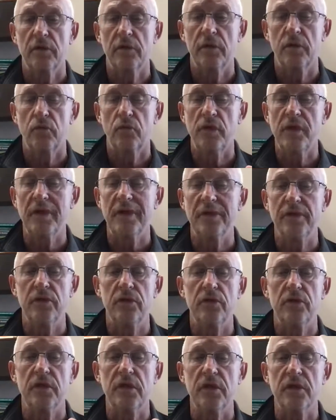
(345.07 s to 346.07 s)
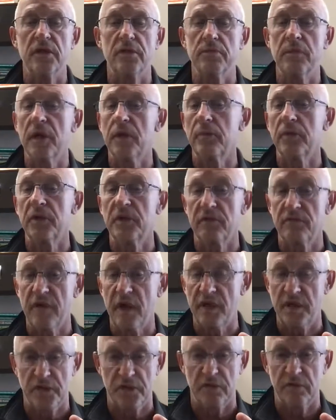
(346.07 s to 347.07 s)
that we can do these minimally
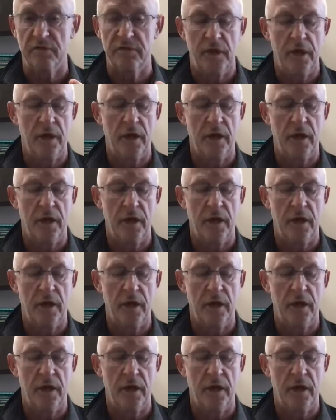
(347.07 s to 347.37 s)
invasive,